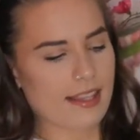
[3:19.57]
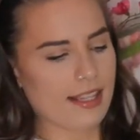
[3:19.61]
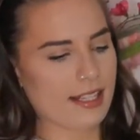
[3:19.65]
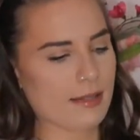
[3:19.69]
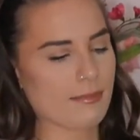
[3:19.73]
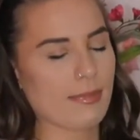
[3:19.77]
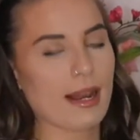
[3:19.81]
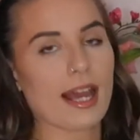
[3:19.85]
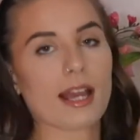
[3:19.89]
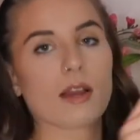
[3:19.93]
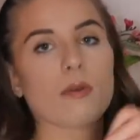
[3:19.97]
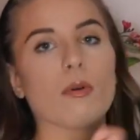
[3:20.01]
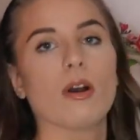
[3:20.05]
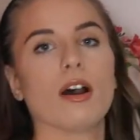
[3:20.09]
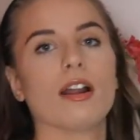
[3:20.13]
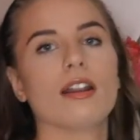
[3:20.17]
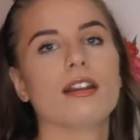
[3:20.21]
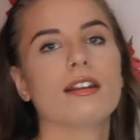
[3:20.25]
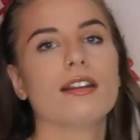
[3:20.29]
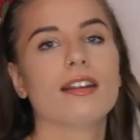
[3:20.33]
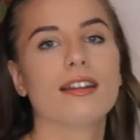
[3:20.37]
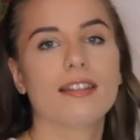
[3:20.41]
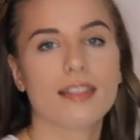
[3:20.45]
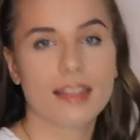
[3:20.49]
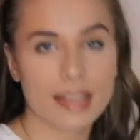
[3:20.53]
this black
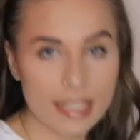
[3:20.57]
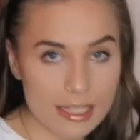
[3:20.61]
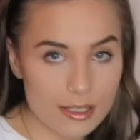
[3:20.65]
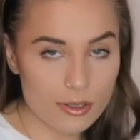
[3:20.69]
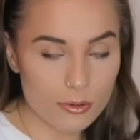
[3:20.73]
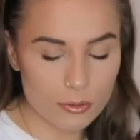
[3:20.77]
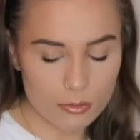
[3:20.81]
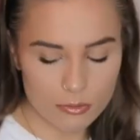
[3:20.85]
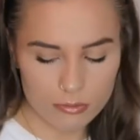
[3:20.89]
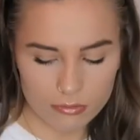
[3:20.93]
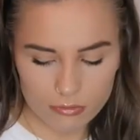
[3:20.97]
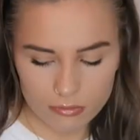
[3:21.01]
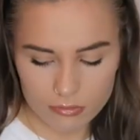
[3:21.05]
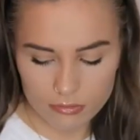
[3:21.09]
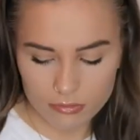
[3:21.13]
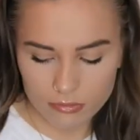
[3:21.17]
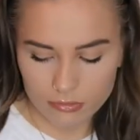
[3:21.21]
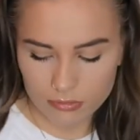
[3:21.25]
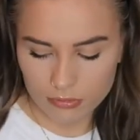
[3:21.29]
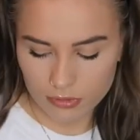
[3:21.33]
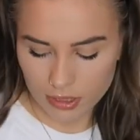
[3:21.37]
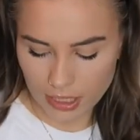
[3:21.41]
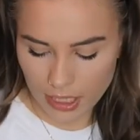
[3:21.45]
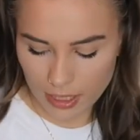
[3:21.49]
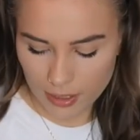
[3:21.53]
one. These will
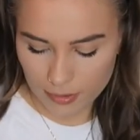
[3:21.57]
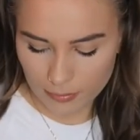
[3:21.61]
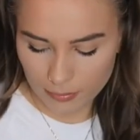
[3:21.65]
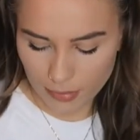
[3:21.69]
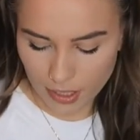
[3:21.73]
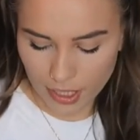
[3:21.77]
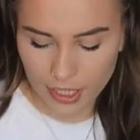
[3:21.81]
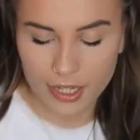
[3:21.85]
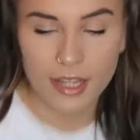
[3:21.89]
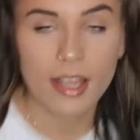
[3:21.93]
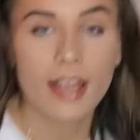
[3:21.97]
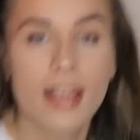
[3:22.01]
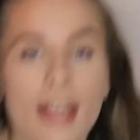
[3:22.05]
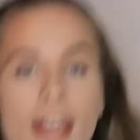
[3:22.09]
okay bye